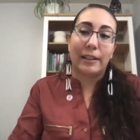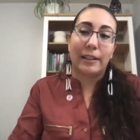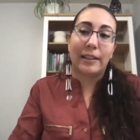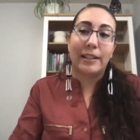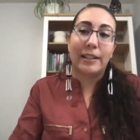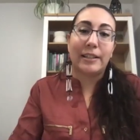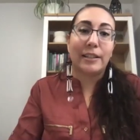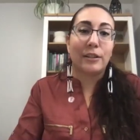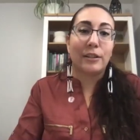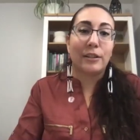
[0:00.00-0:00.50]

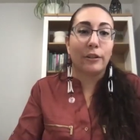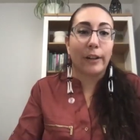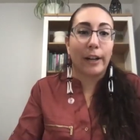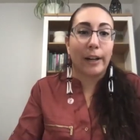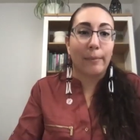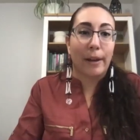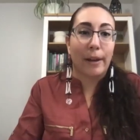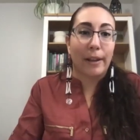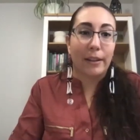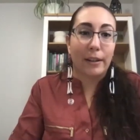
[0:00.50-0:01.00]
this is a
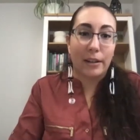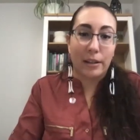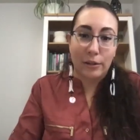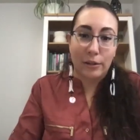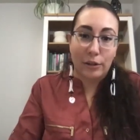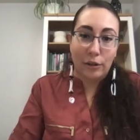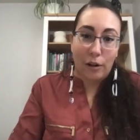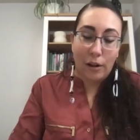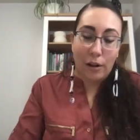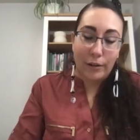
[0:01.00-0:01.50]
great method
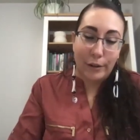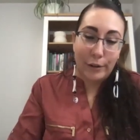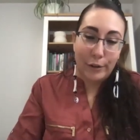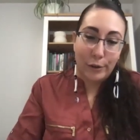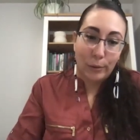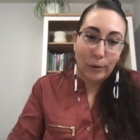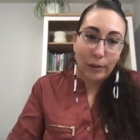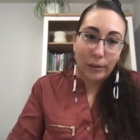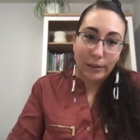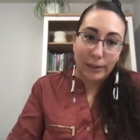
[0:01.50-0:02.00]
until all the
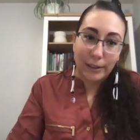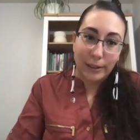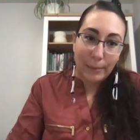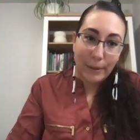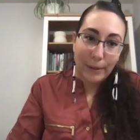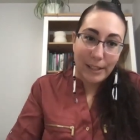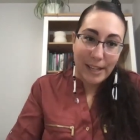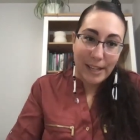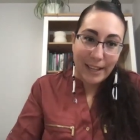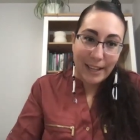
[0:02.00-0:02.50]
squirrels come
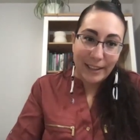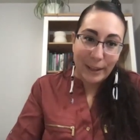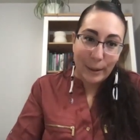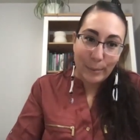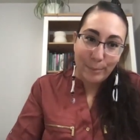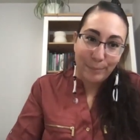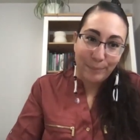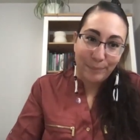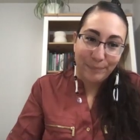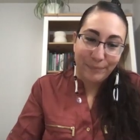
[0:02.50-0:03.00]
and take
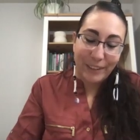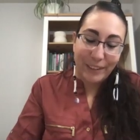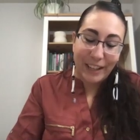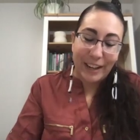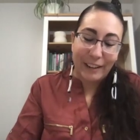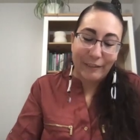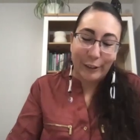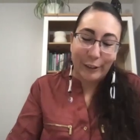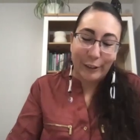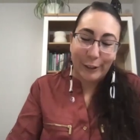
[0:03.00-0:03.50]
them. And
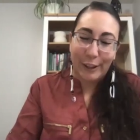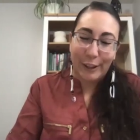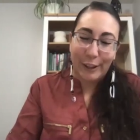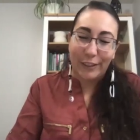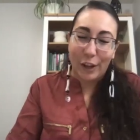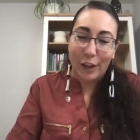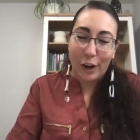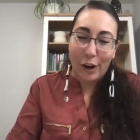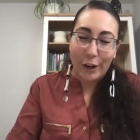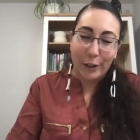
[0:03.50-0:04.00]
I've learned
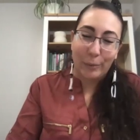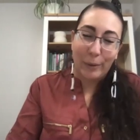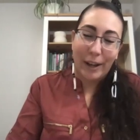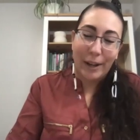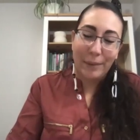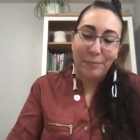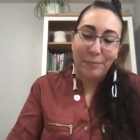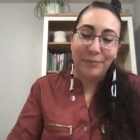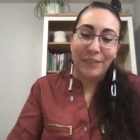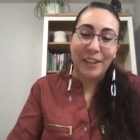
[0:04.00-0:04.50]
that the hard
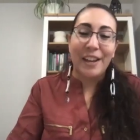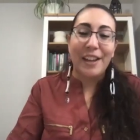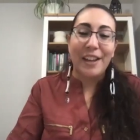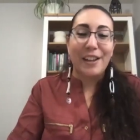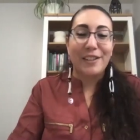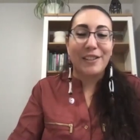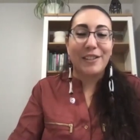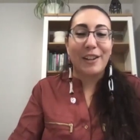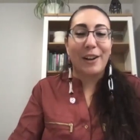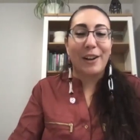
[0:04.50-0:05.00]
way.
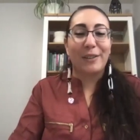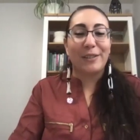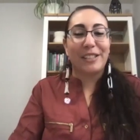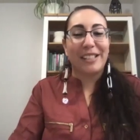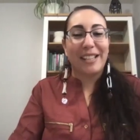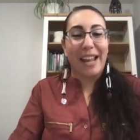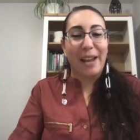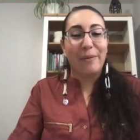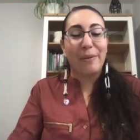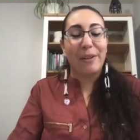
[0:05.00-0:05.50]
So
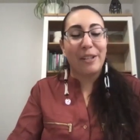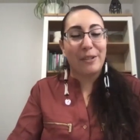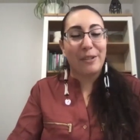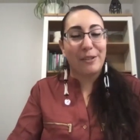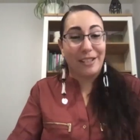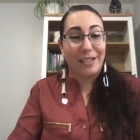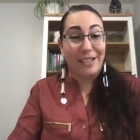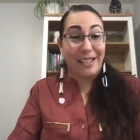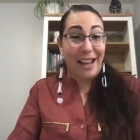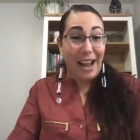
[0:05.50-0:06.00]
today we
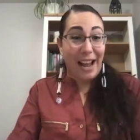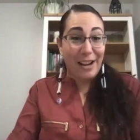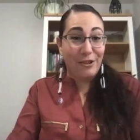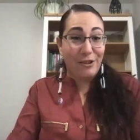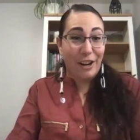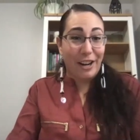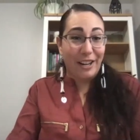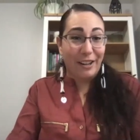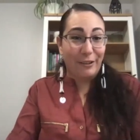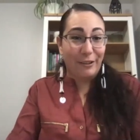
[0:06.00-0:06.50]
use a
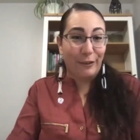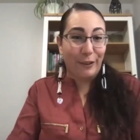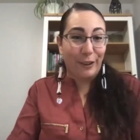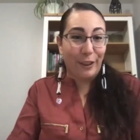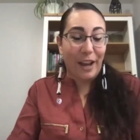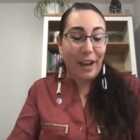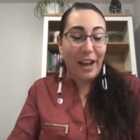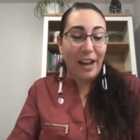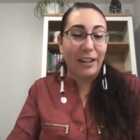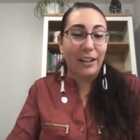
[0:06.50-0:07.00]
dehydrator for
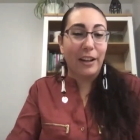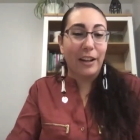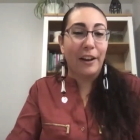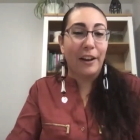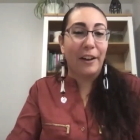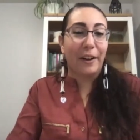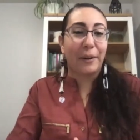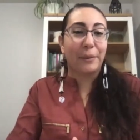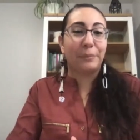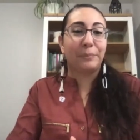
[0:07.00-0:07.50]
that,
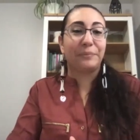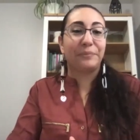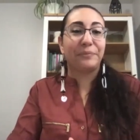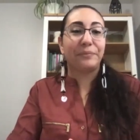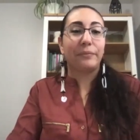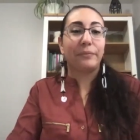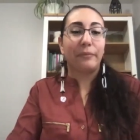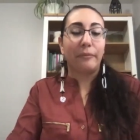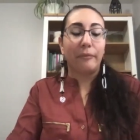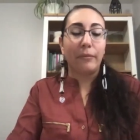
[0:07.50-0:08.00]
um,
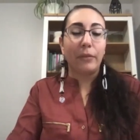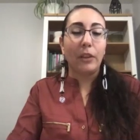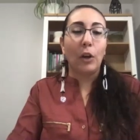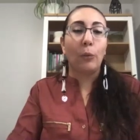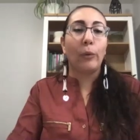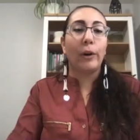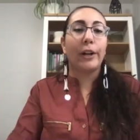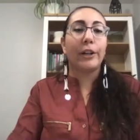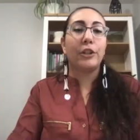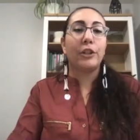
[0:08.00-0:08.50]

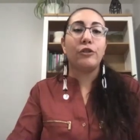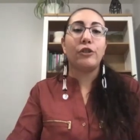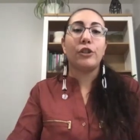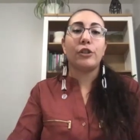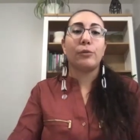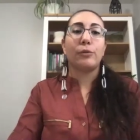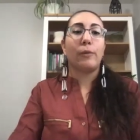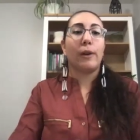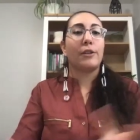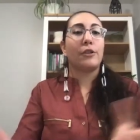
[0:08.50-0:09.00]
where you
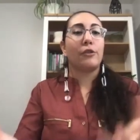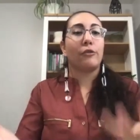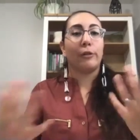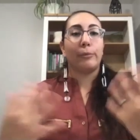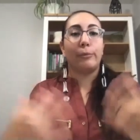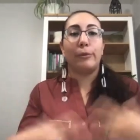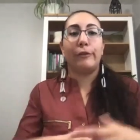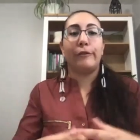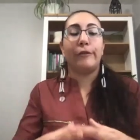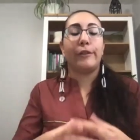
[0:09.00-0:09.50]
just want to
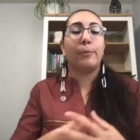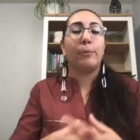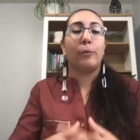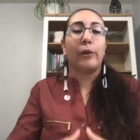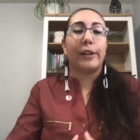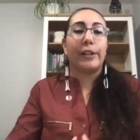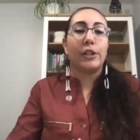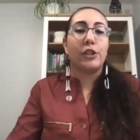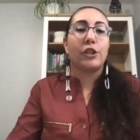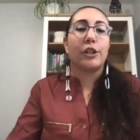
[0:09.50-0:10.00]
remove the
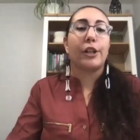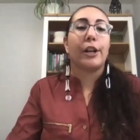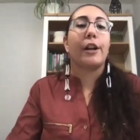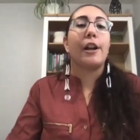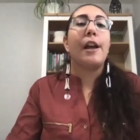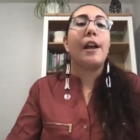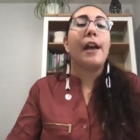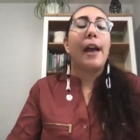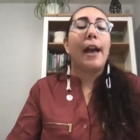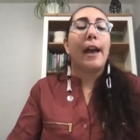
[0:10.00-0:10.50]
moisture.
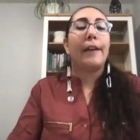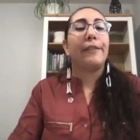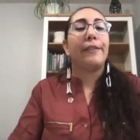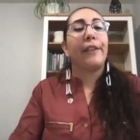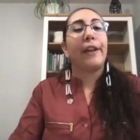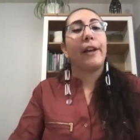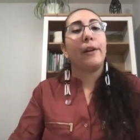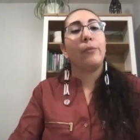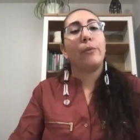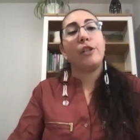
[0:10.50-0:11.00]
And
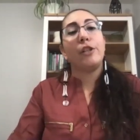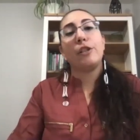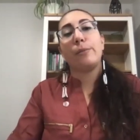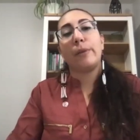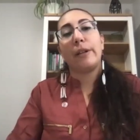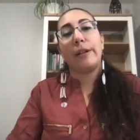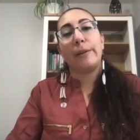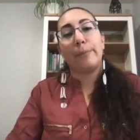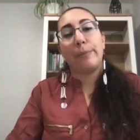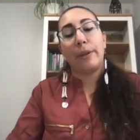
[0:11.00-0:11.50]
then we just
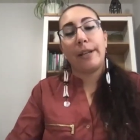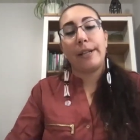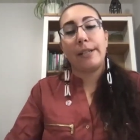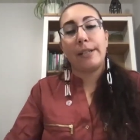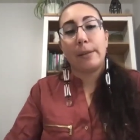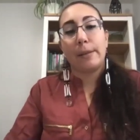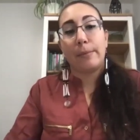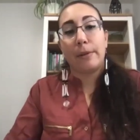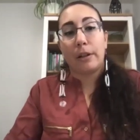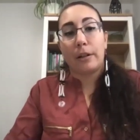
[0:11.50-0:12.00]
pl- place
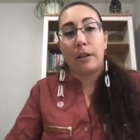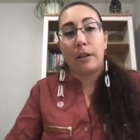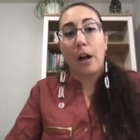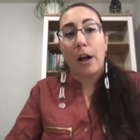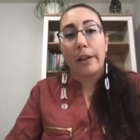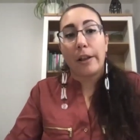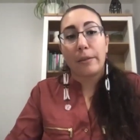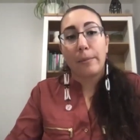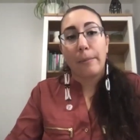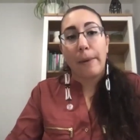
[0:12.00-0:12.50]
them in a
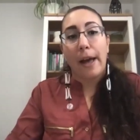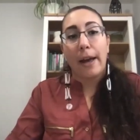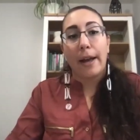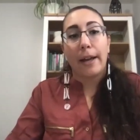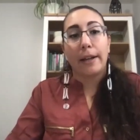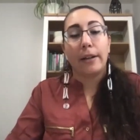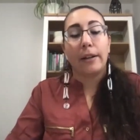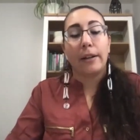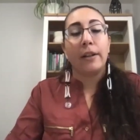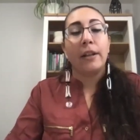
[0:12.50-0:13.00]
cloth
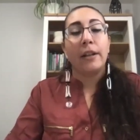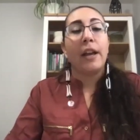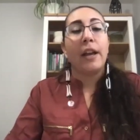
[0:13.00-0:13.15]
bag,